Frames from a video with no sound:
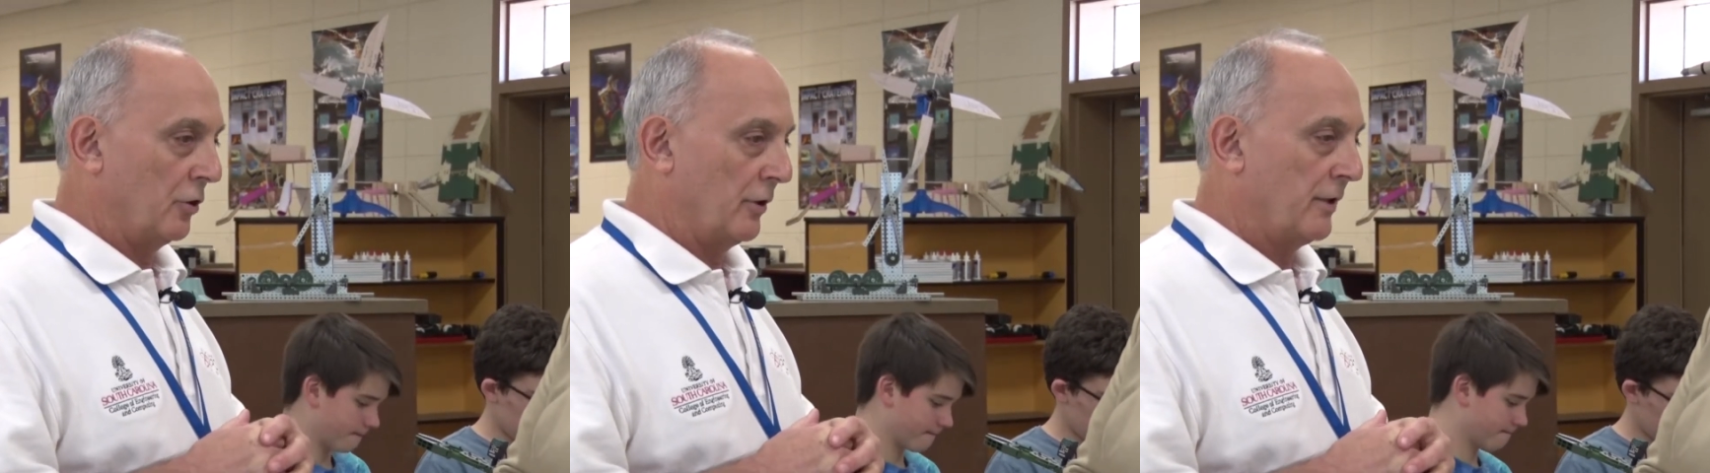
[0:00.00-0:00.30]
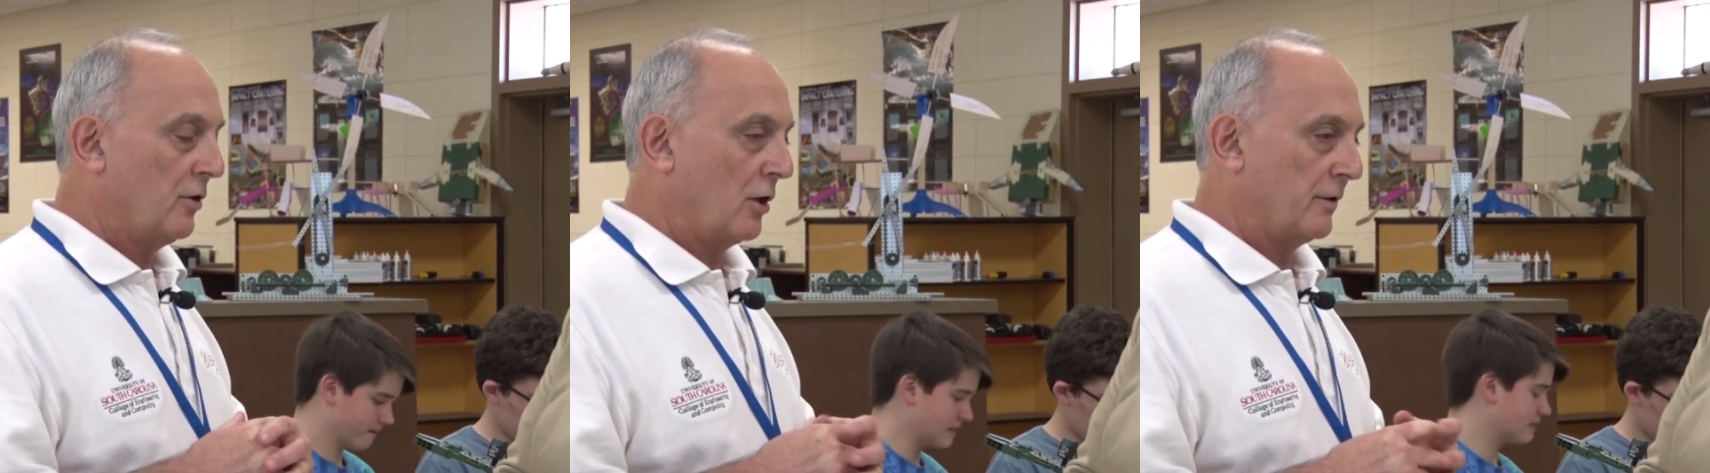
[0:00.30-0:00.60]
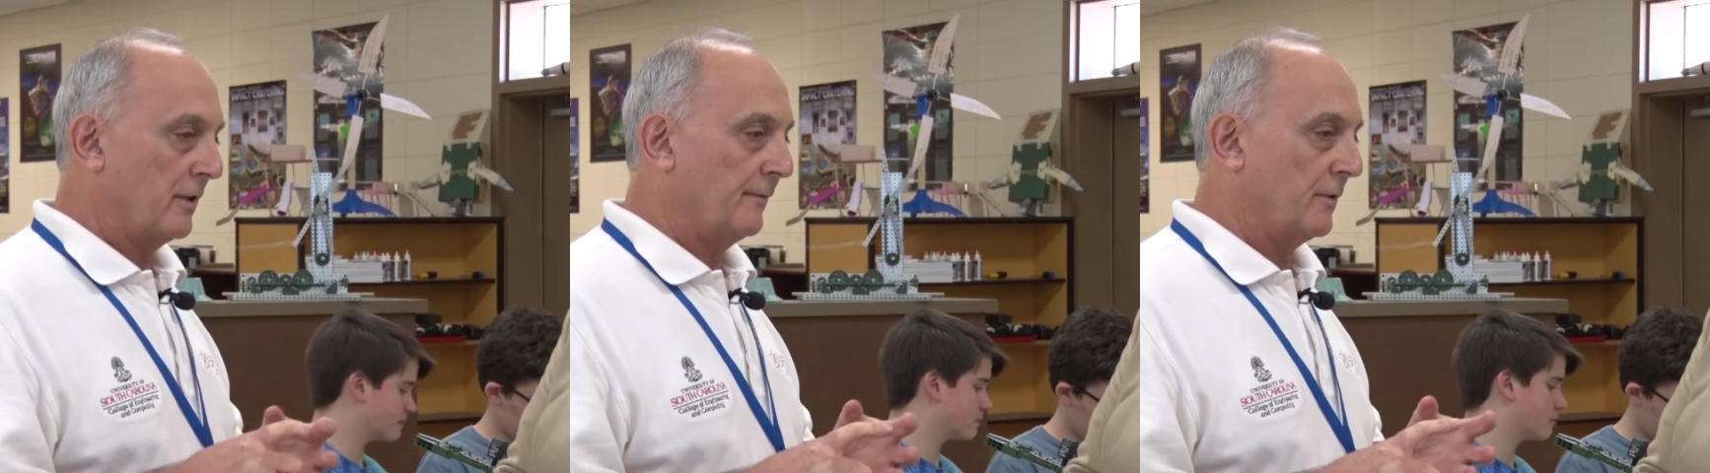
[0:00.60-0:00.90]
Speaker 1: learn and
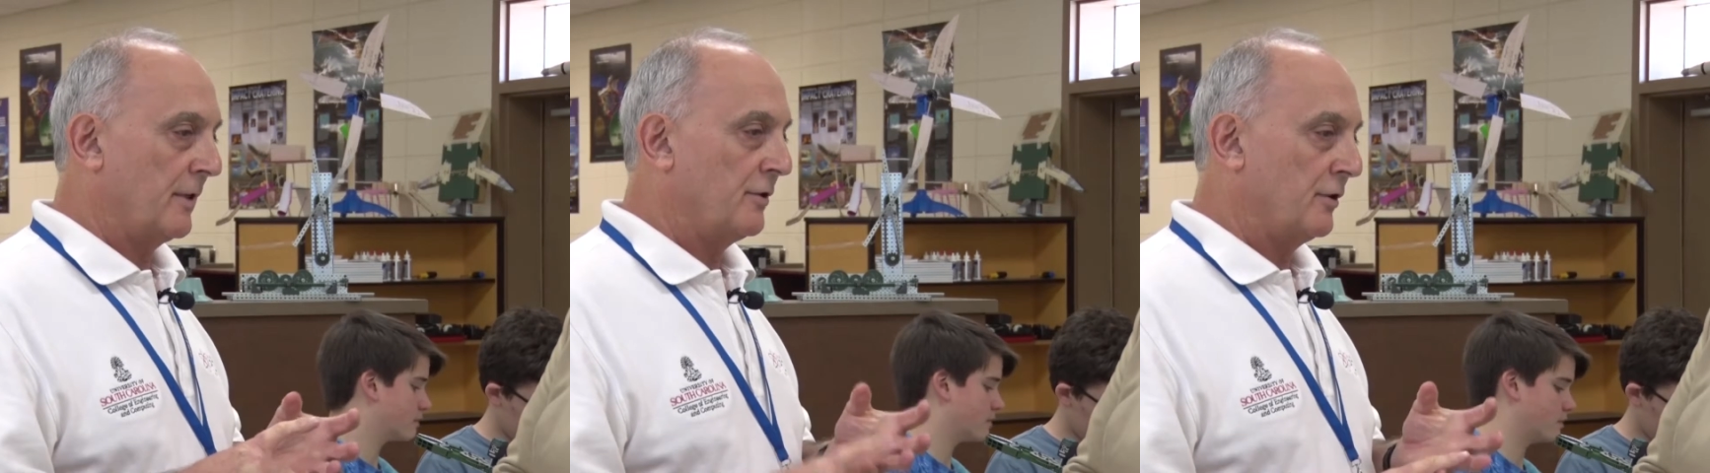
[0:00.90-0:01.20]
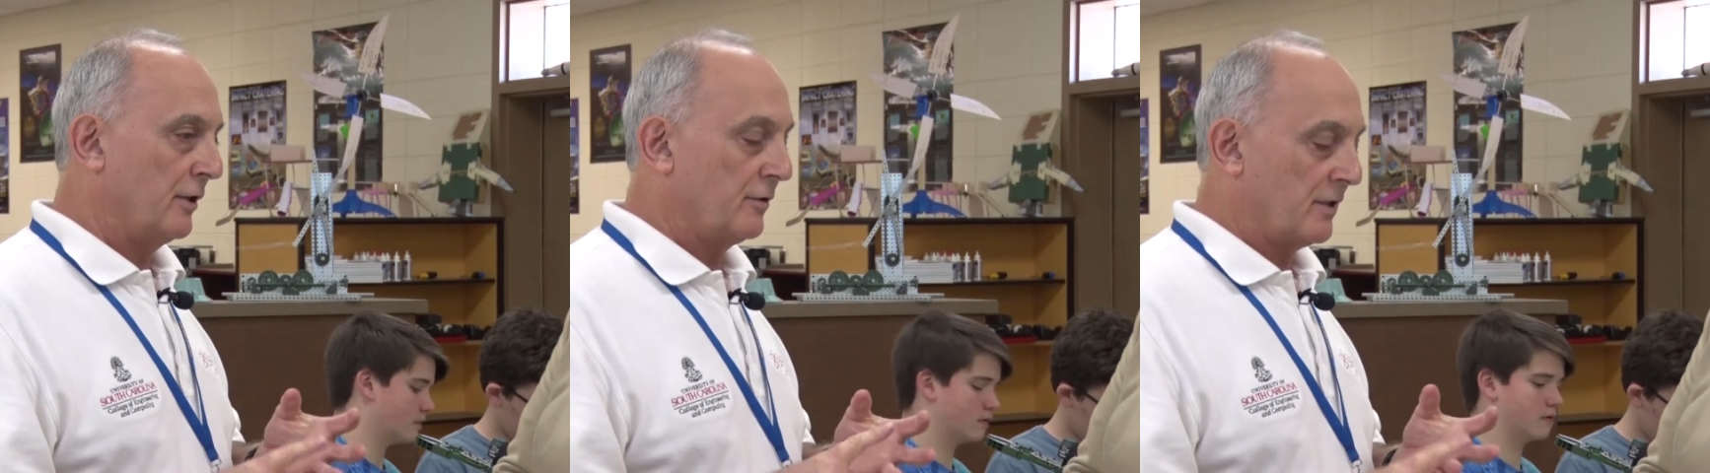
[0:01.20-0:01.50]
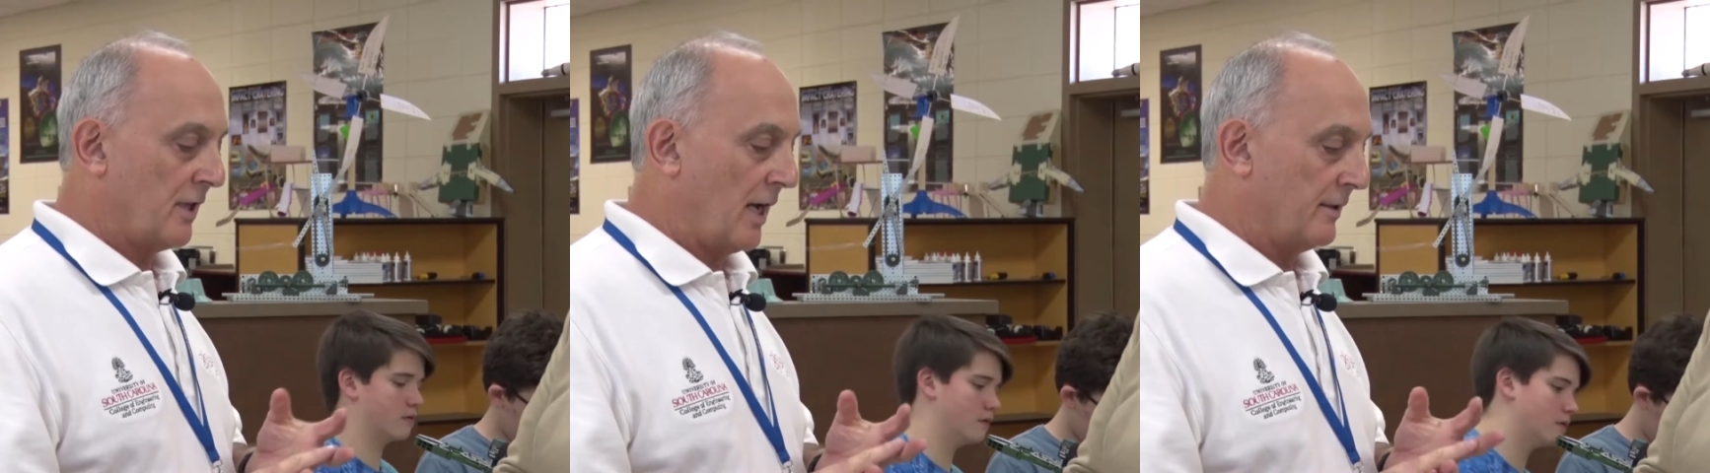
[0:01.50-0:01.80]
talk to different
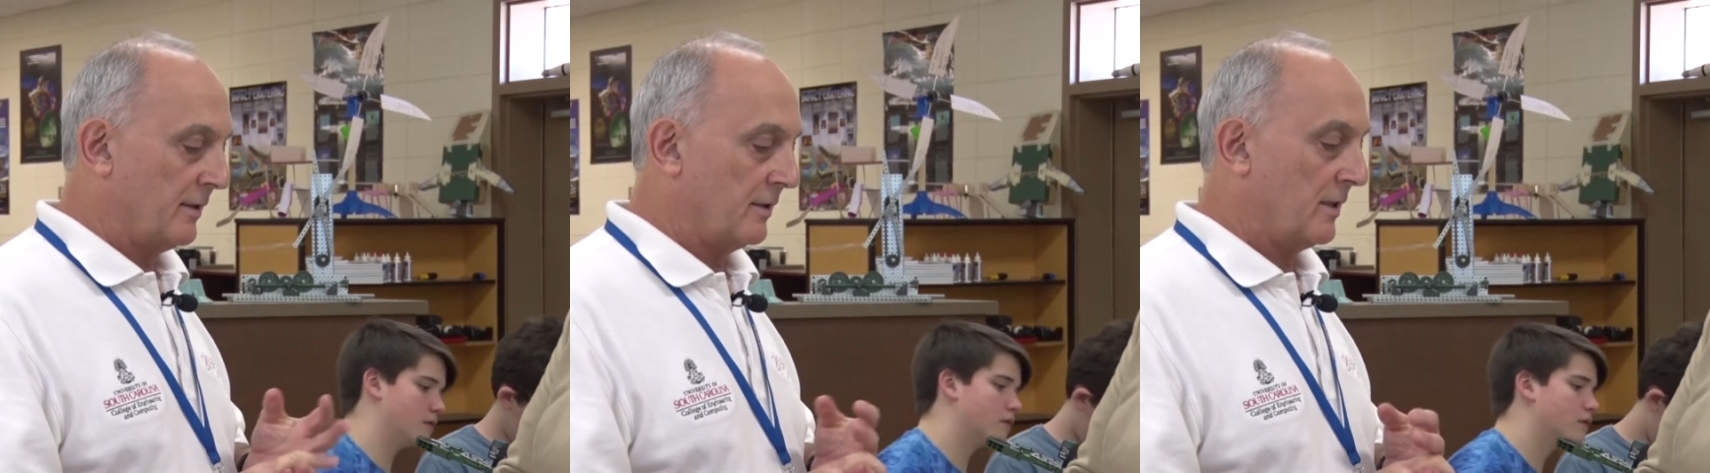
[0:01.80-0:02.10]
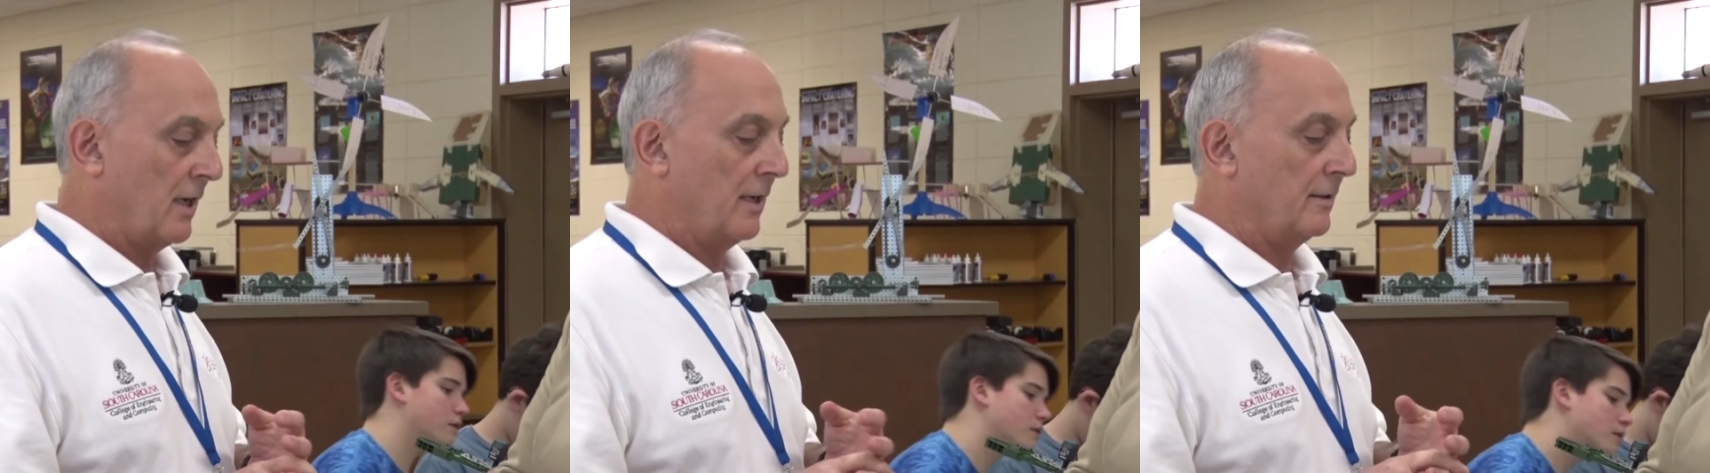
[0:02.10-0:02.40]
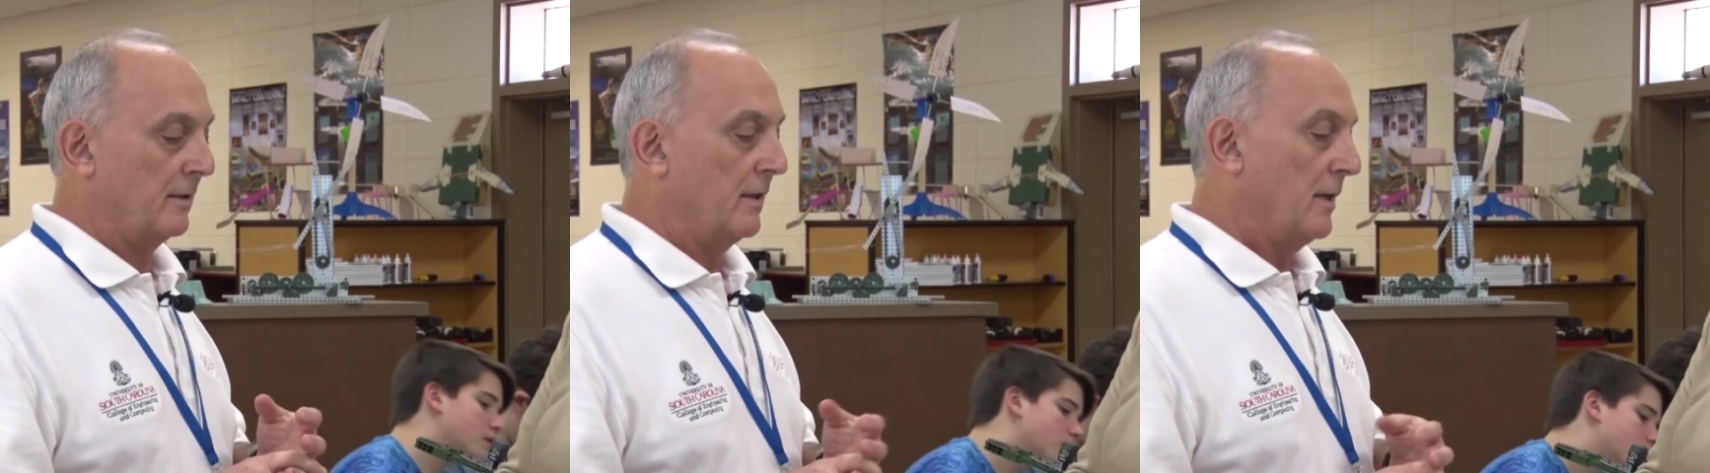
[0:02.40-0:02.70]
engineers and scientists
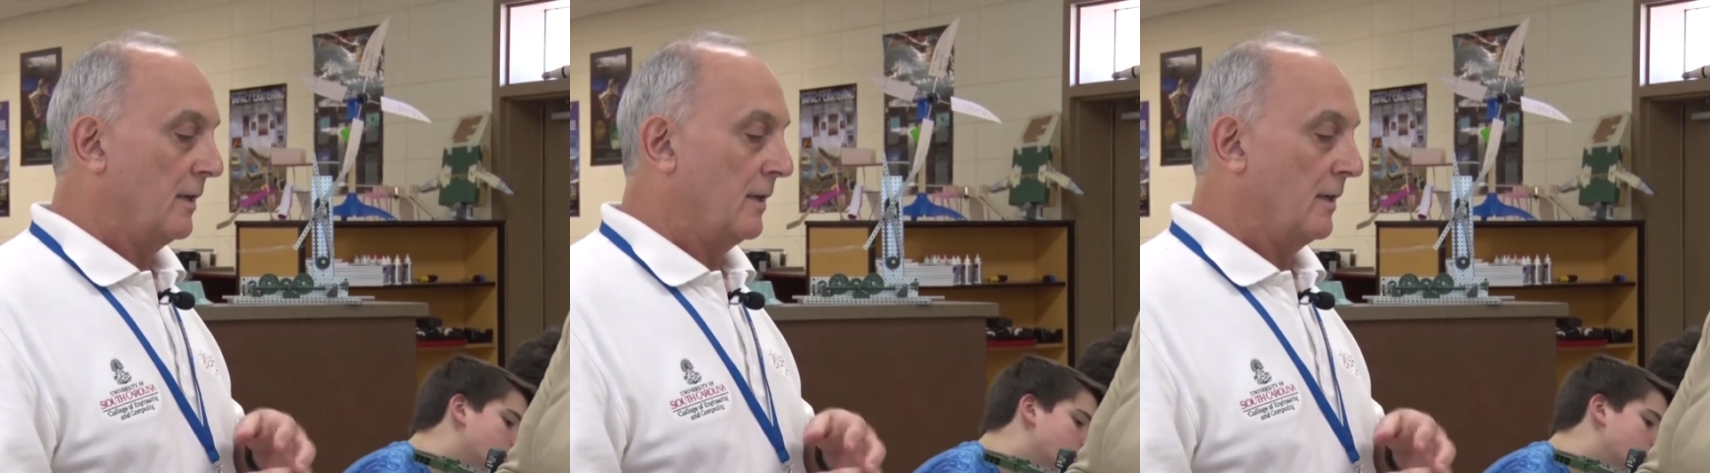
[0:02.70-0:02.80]
on,